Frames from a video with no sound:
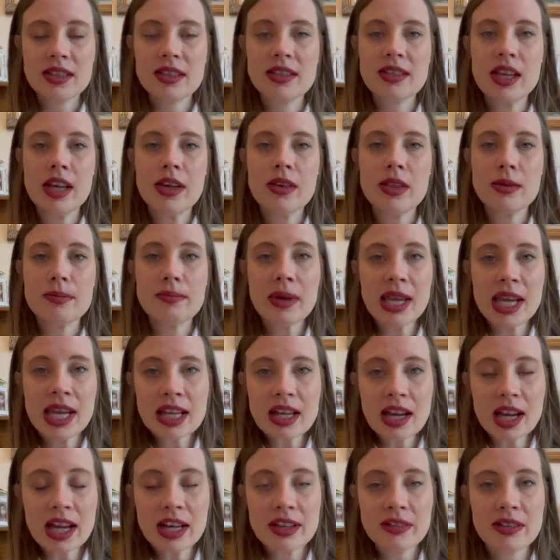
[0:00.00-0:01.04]
So the main
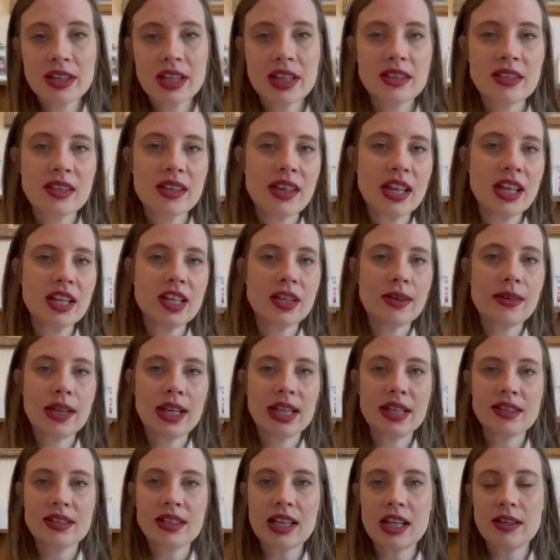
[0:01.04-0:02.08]
kind of things that they're
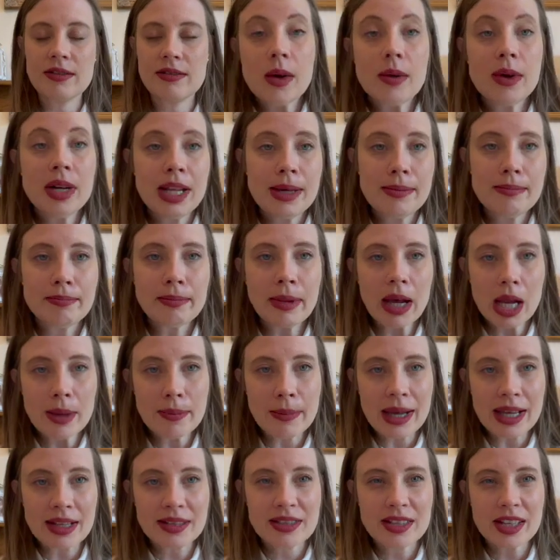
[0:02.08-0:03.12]
doing is kind of lower limb
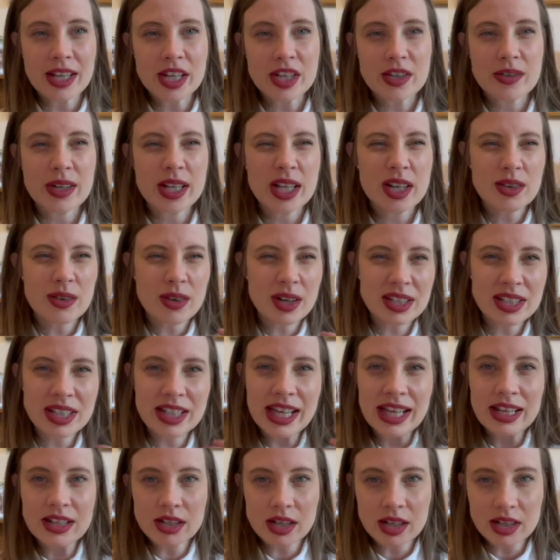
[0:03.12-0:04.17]
bypass surgery, carotid
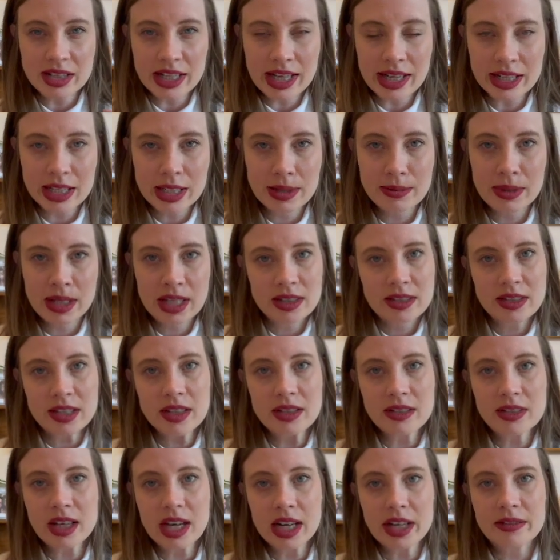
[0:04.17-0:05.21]
endarterectomies,
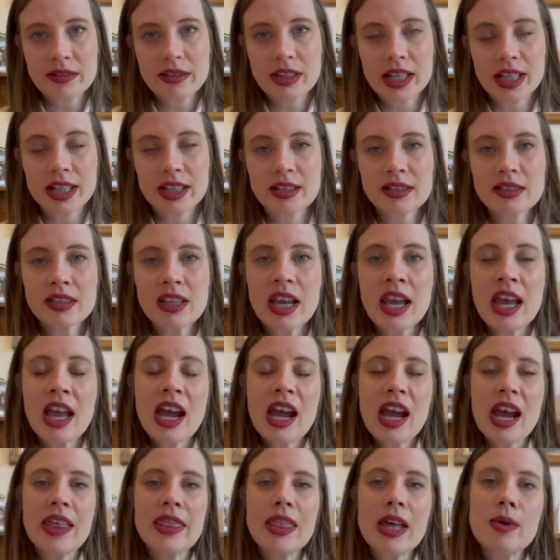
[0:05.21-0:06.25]
those kind of things
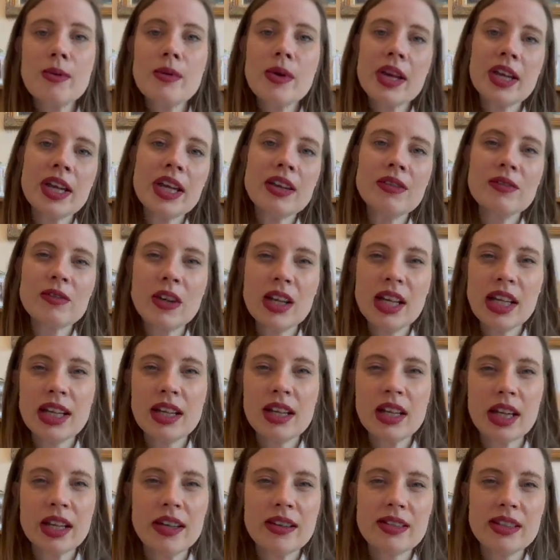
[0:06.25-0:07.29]
and they're working really
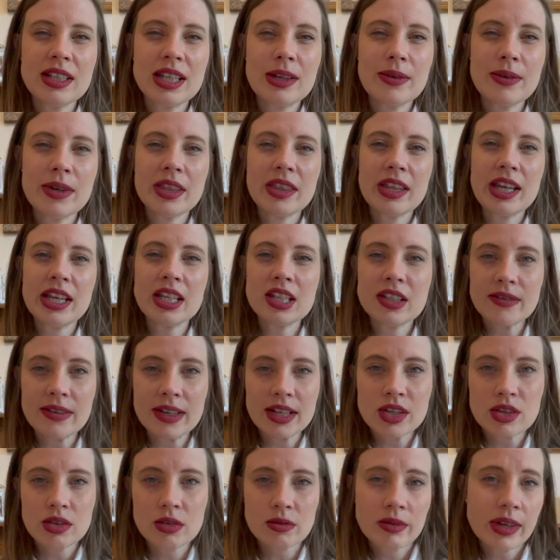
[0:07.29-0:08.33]
closely with
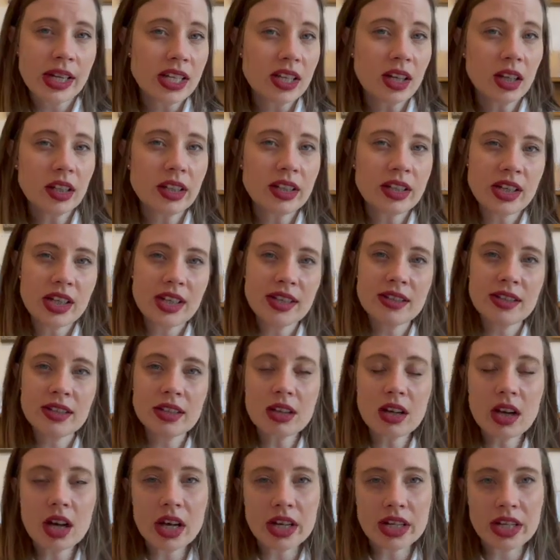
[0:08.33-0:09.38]
interventional radiologists
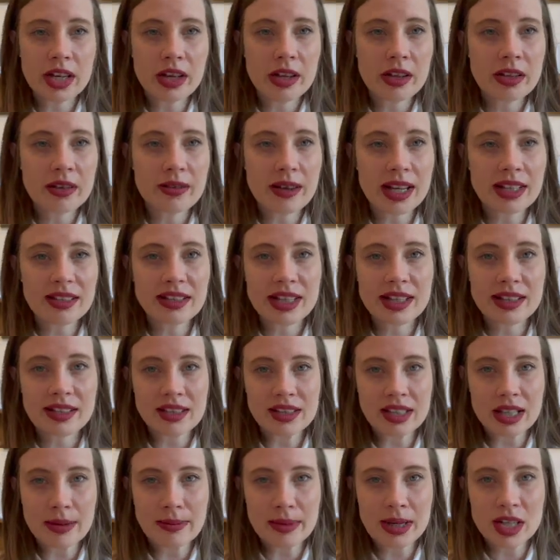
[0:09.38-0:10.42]
and cardiothoracics,
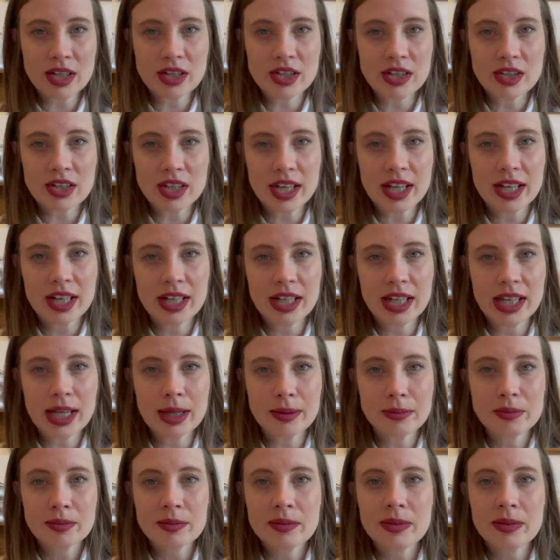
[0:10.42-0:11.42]
as I mentioned earlier.